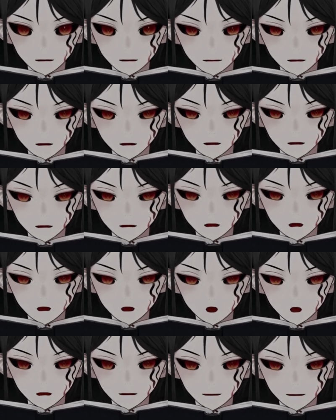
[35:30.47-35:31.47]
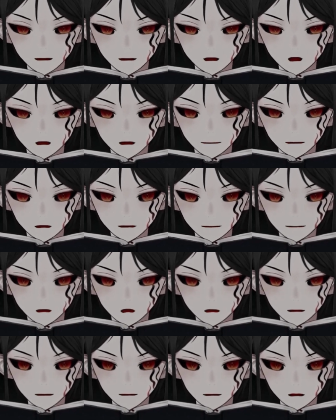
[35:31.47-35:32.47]
The treehouse that I've
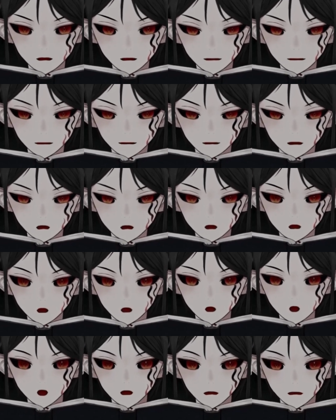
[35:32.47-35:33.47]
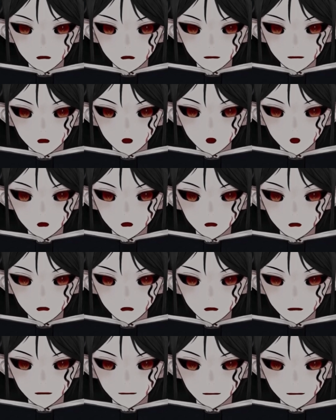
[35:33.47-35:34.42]
refurbished and repaired,